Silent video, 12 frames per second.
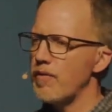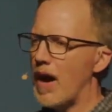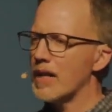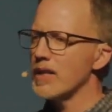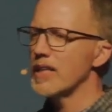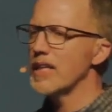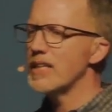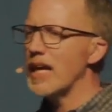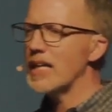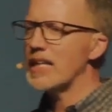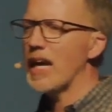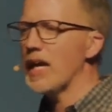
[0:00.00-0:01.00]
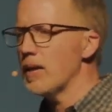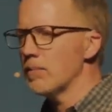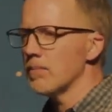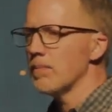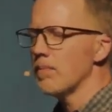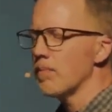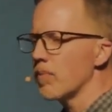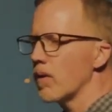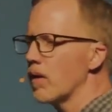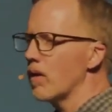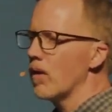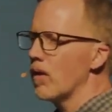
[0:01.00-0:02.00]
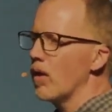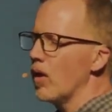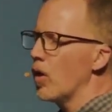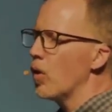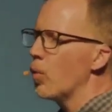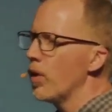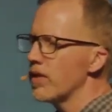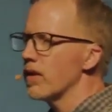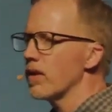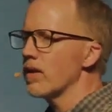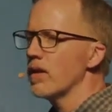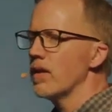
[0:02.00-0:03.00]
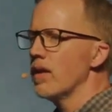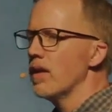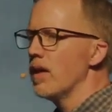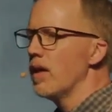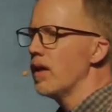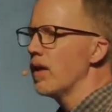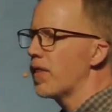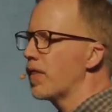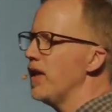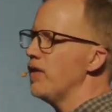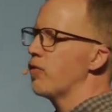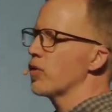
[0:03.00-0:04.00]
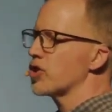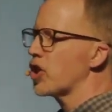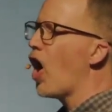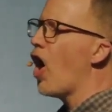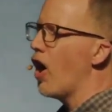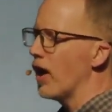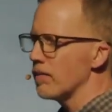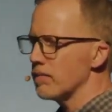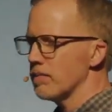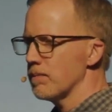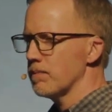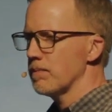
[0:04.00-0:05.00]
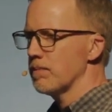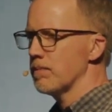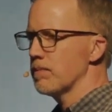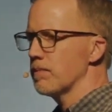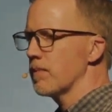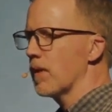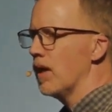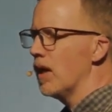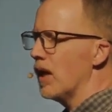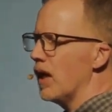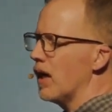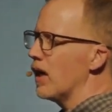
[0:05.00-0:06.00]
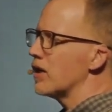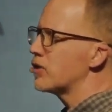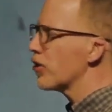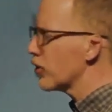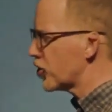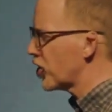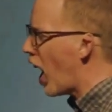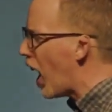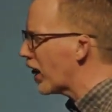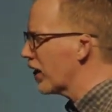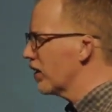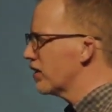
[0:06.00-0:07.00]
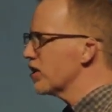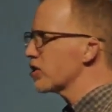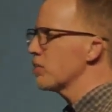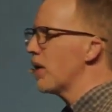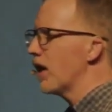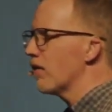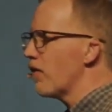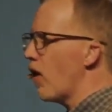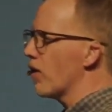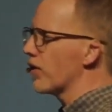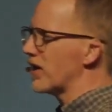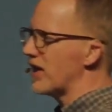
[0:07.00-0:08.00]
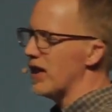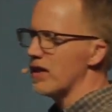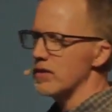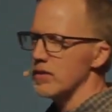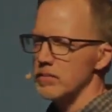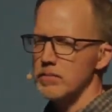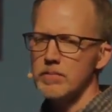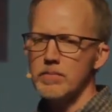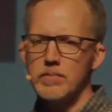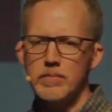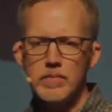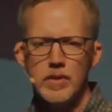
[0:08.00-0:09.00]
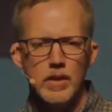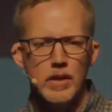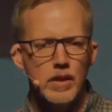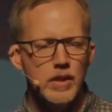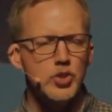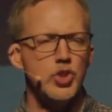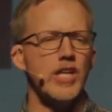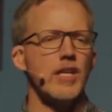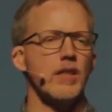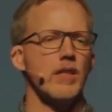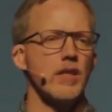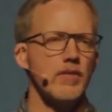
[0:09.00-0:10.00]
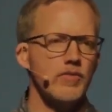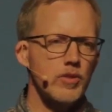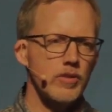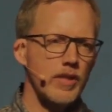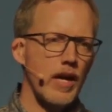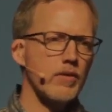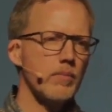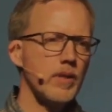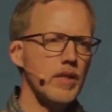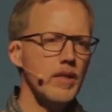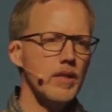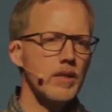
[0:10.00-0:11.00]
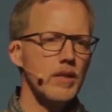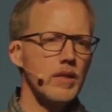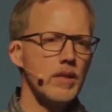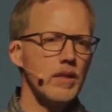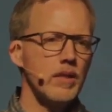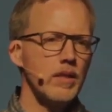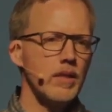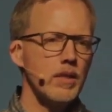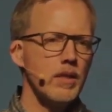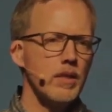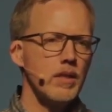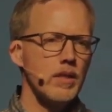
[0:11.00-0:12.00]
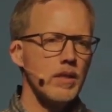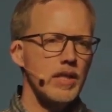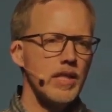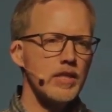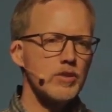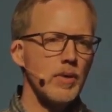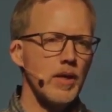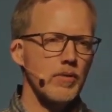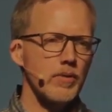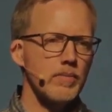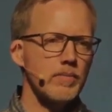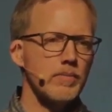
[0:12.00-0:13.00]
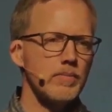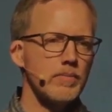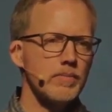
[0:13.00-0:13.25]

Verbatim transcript: Finally, a day came when the thief was caught. And to the shock and the dismay of all the kingdom, the chicken thief turned out to be the king's mother.